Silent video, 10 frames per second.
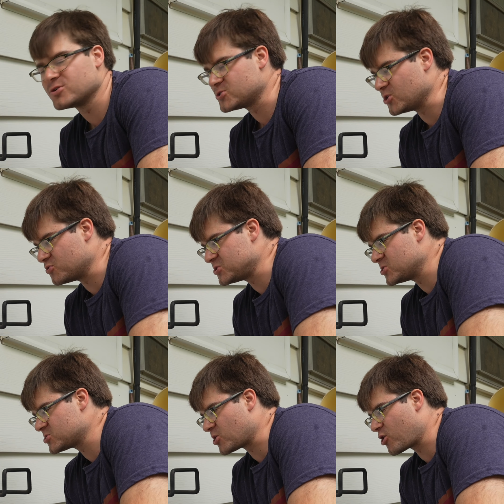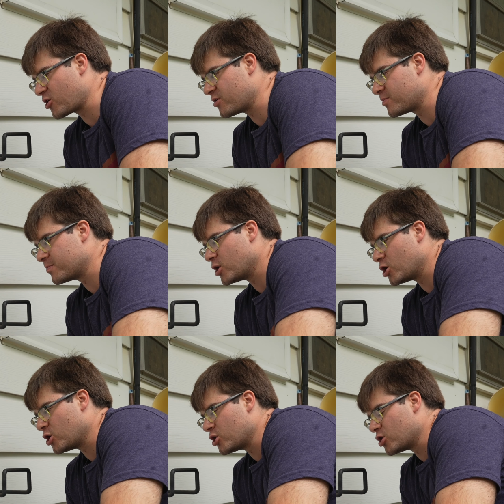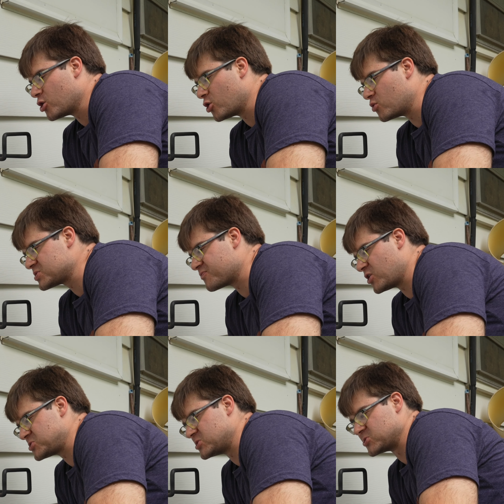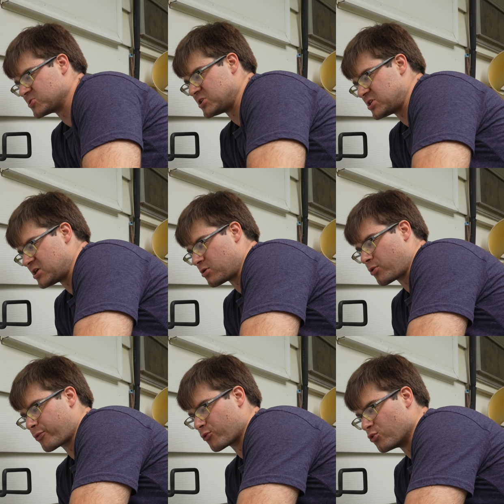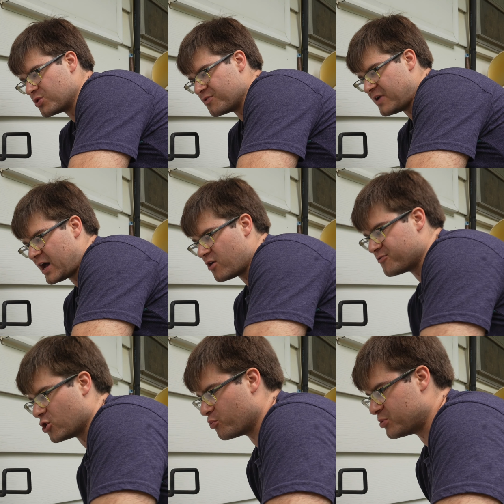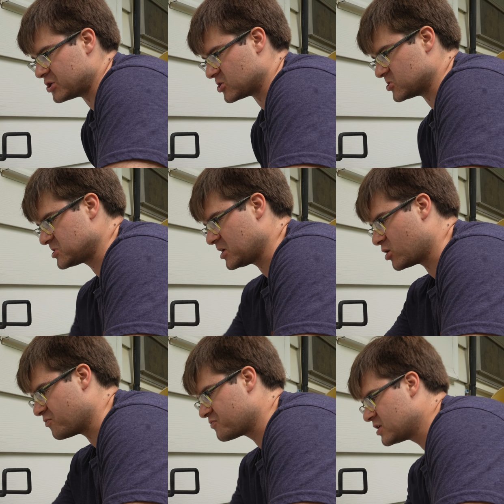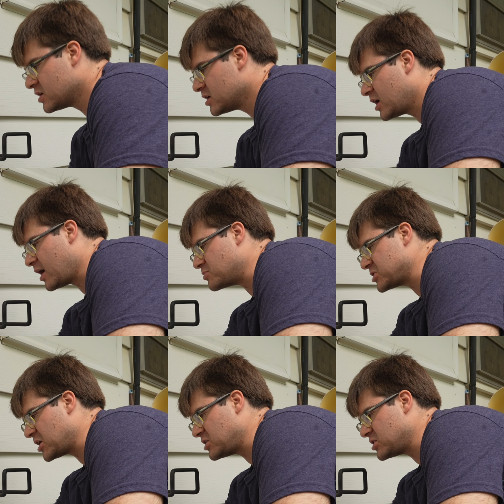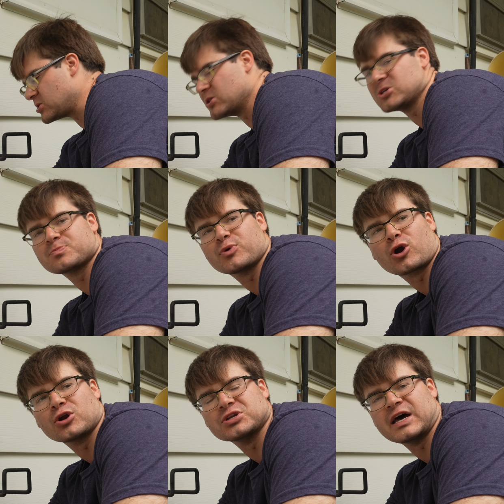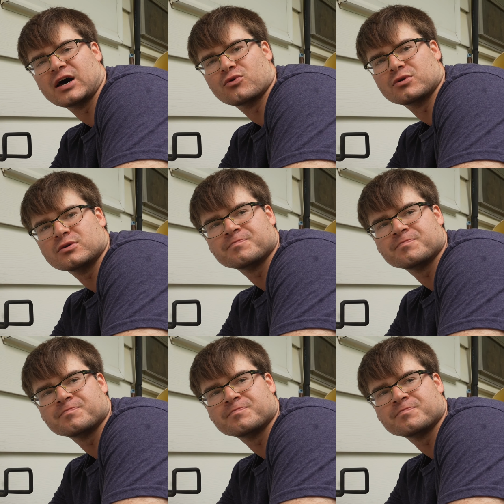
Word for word: So since our hose faucet is leaking through the valve opening itself, I'm tightening this part down